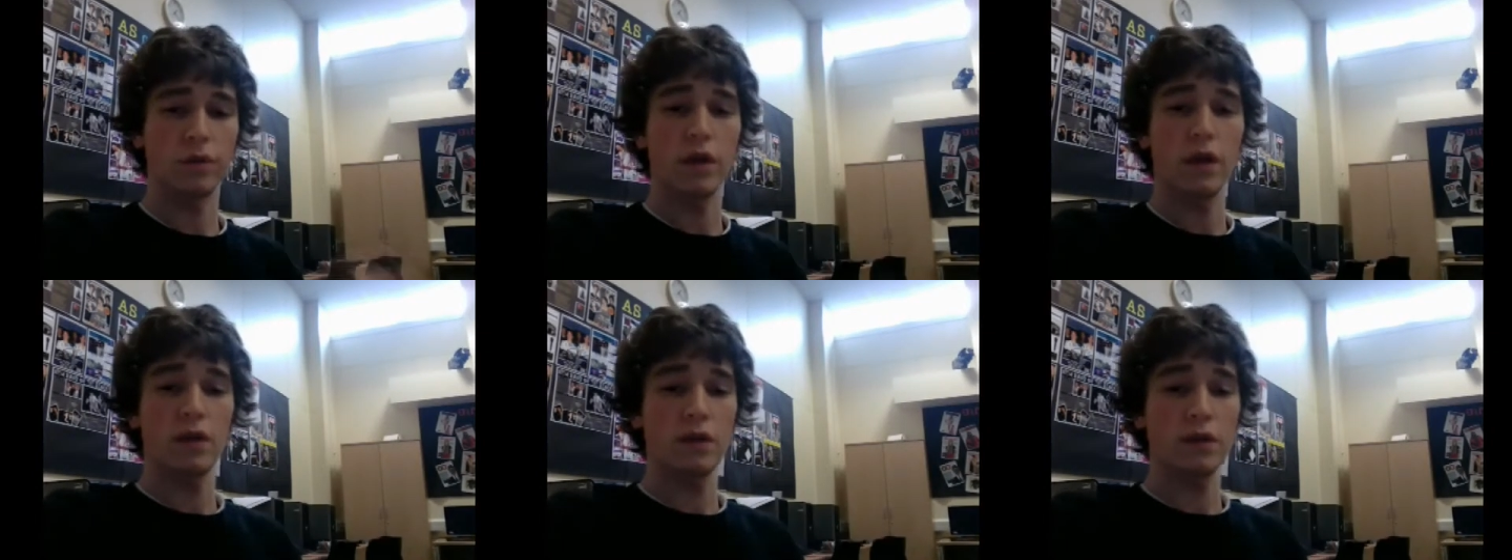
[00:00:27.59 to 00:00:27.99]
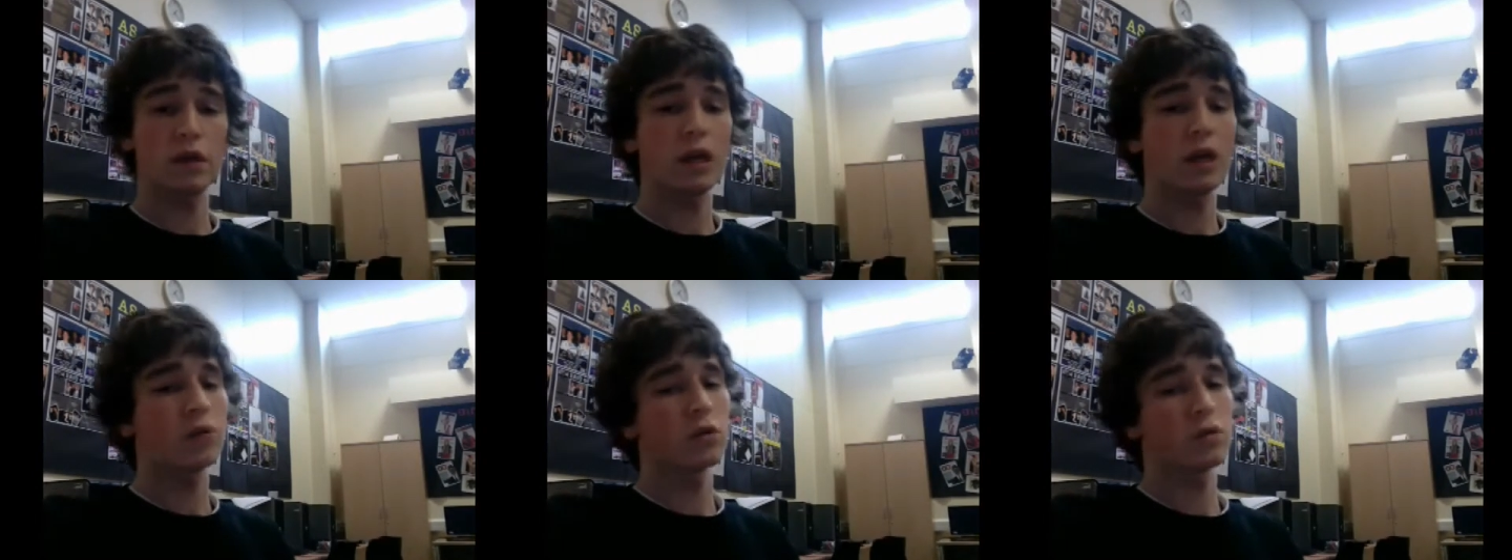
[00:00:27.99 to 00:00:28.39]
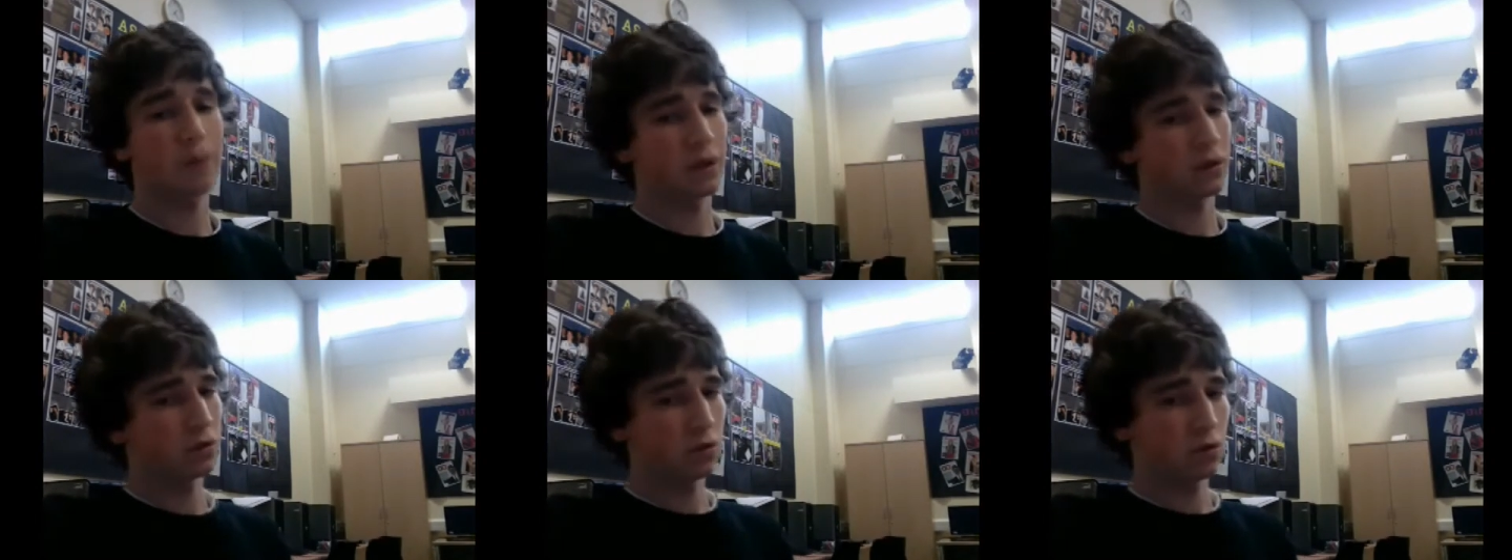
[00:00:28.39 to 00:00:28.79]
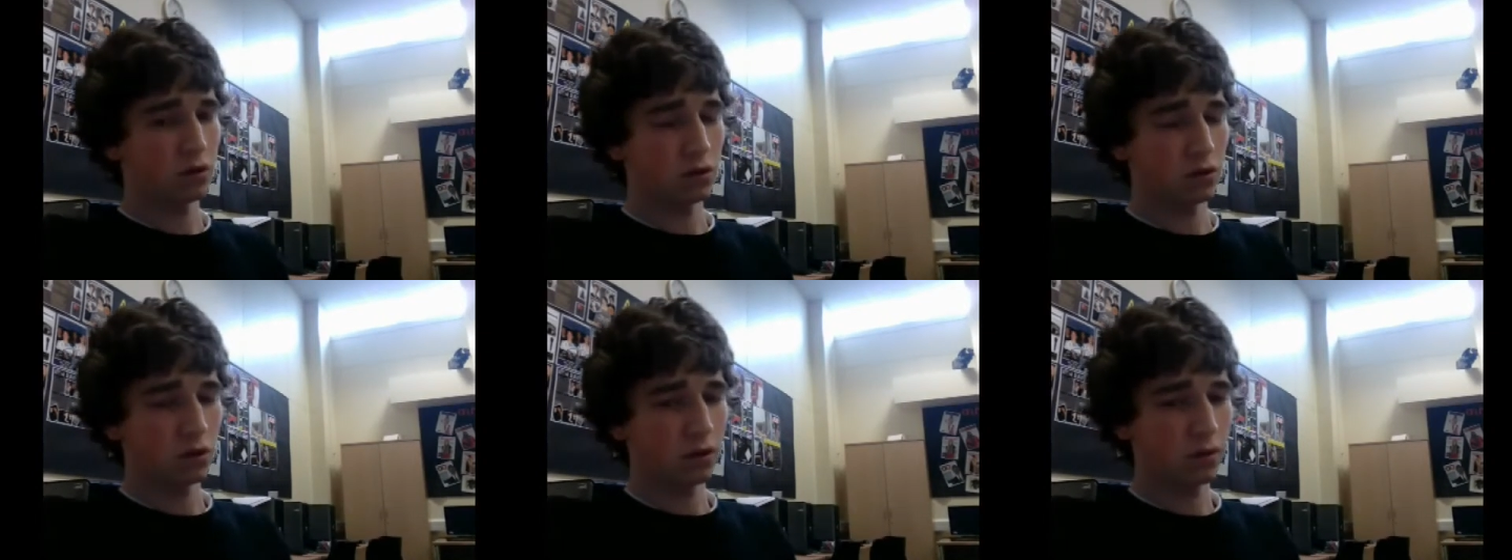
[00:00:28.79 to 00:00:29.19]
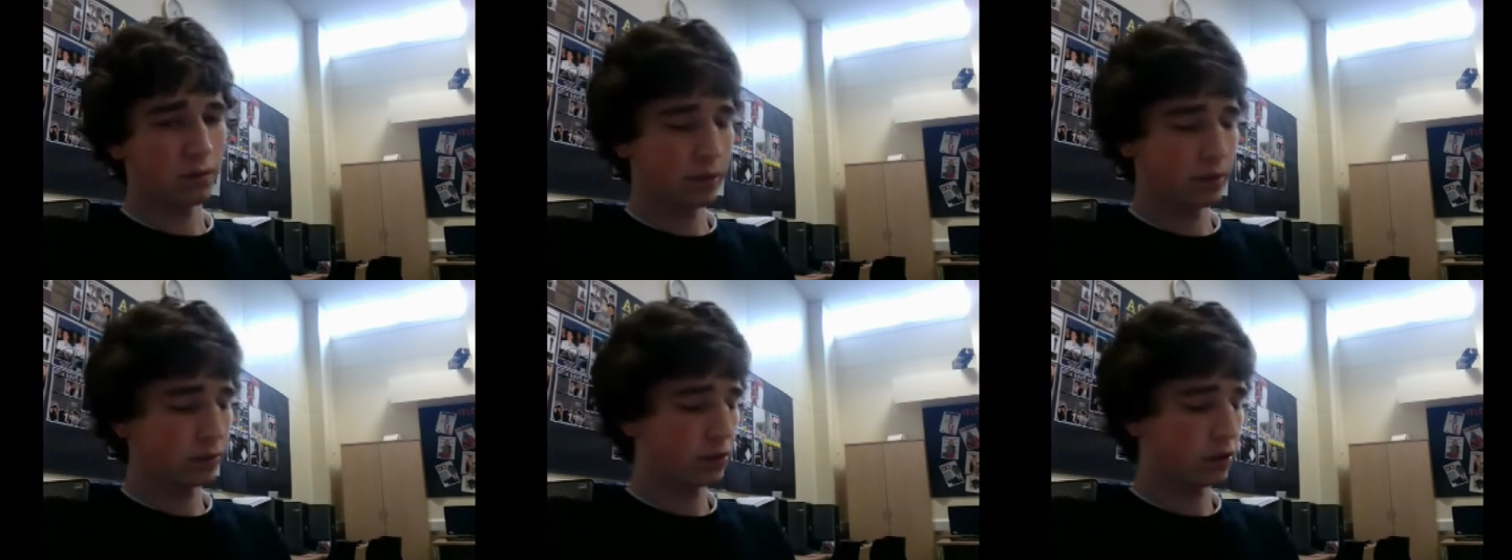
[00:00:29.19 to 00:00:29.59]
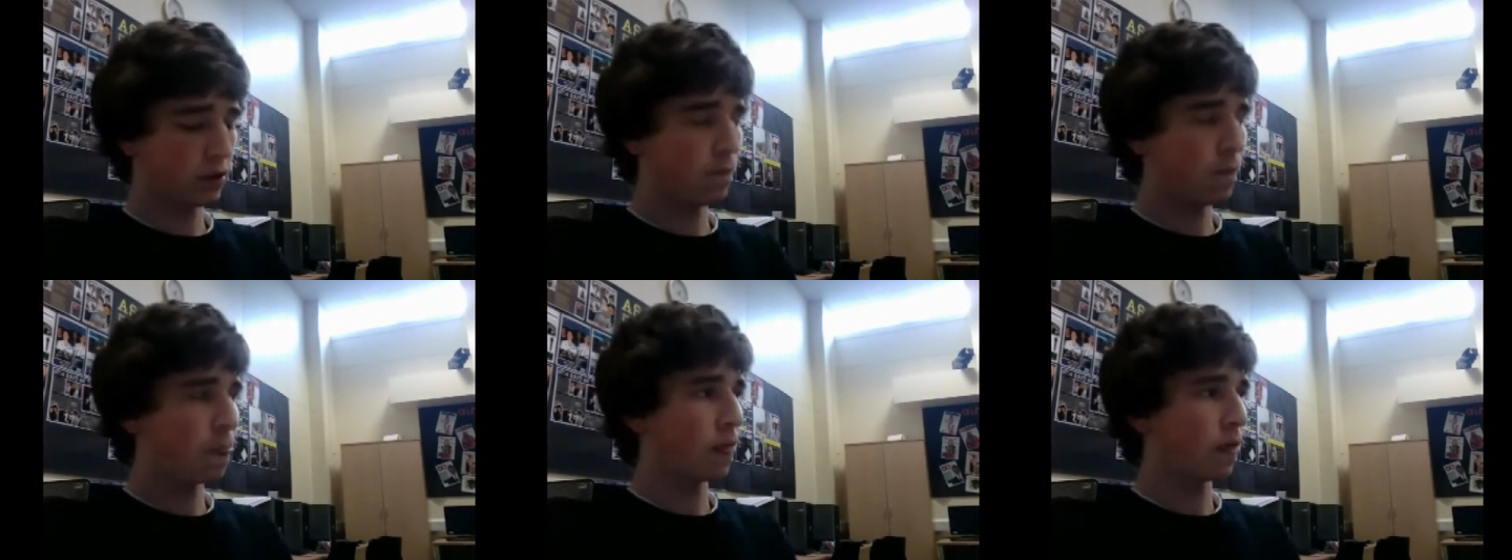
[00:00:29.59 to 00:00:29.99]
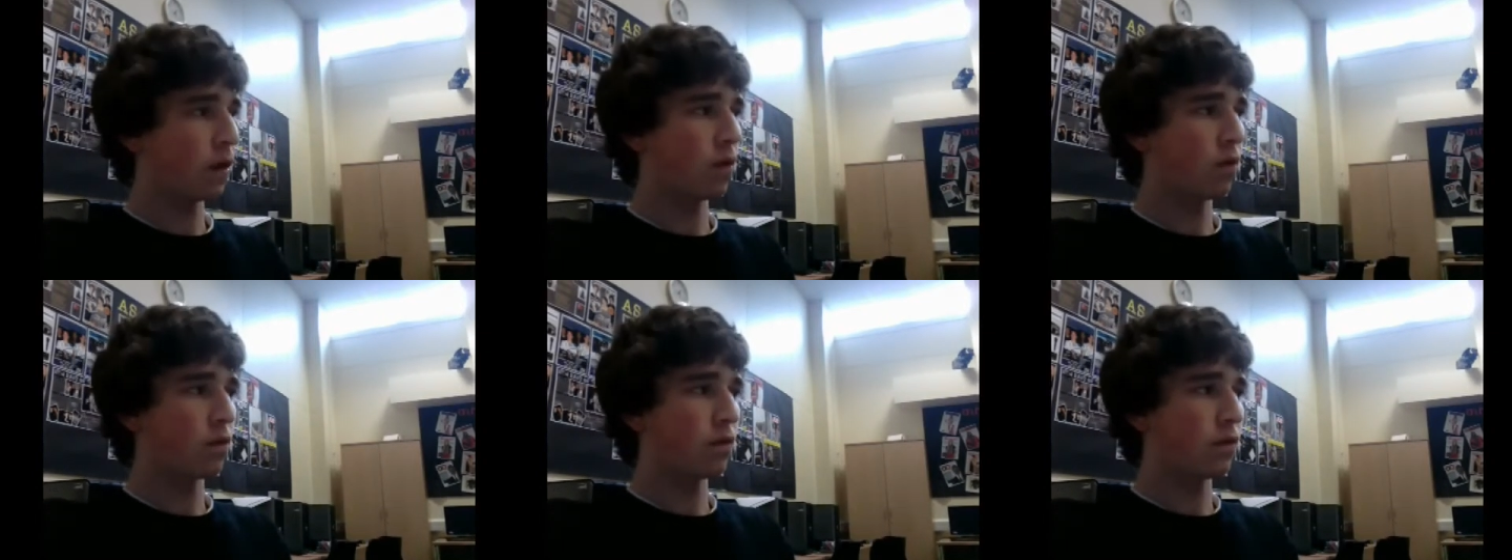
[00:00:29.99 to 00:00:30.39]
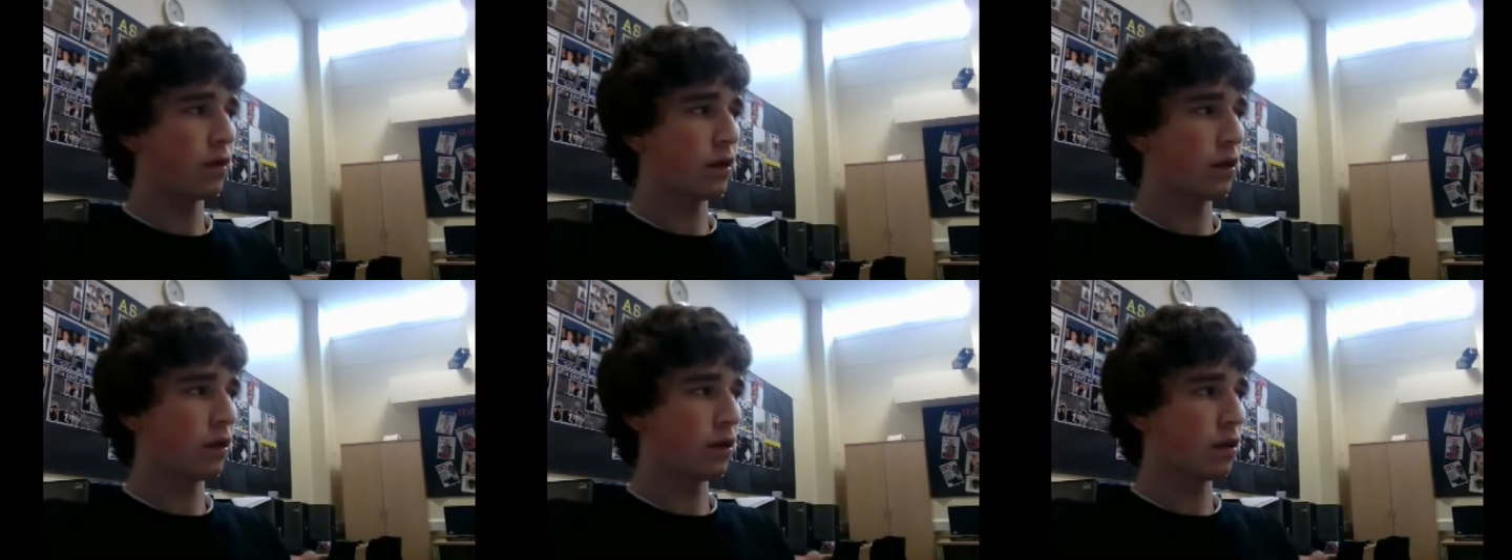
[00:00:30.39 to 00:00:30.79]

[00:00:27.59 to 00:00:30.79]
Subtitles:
This camera is mounted on the